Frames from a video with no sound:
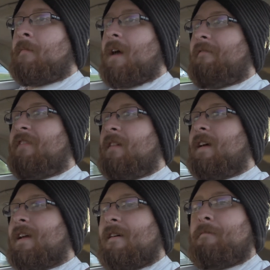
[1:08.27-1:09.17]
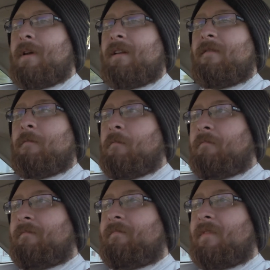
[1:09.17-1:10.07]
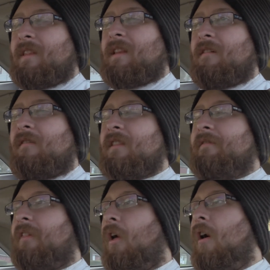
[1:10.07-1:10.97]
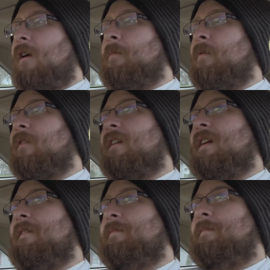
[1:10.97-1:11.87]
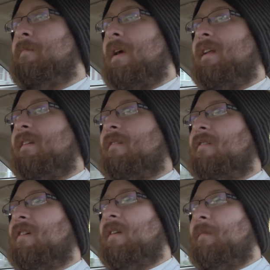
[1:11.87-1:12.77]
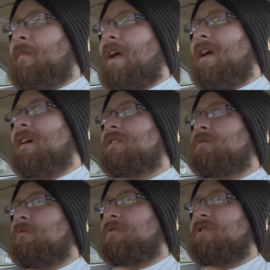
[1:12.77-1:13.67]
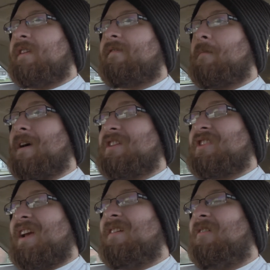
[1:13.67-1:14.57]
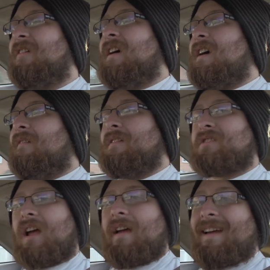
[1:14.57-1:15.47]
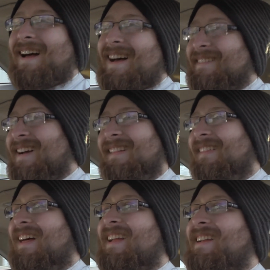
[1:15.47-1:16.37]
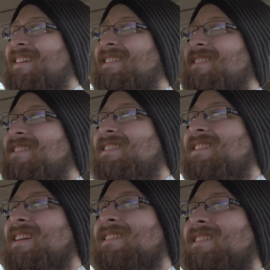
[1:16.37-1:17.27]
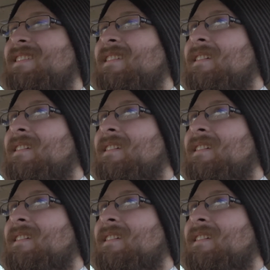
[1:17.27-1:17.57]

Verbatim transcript: feel like I've been on the vlog more than I've been on my actual shit for my channel, which I got like 6